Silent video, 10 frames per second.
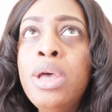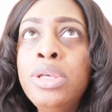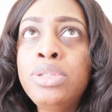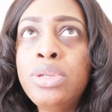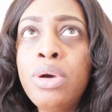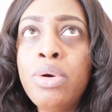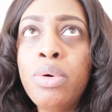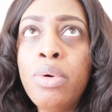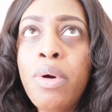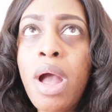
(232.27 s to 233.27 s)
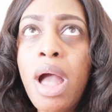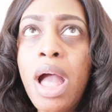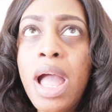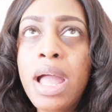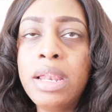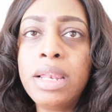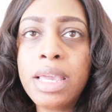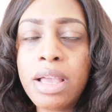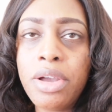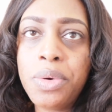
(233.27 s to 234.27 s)
So, and
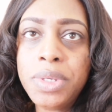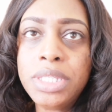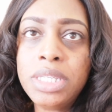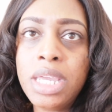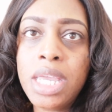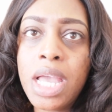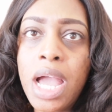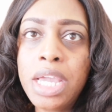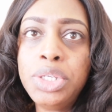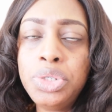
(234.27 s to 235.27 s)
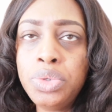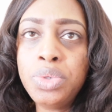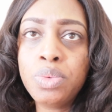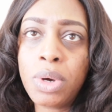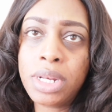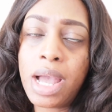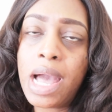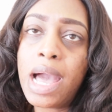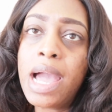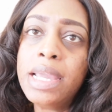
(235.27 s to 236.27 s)
like I always say, I choose what
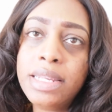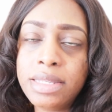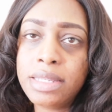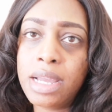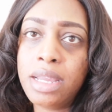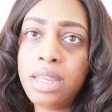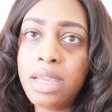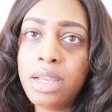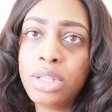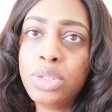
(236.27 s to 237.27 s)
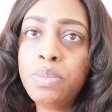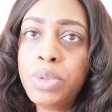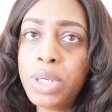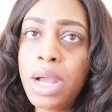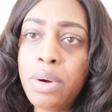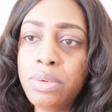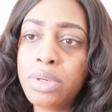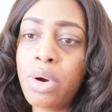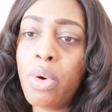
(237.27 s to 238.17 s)
I decide to put out,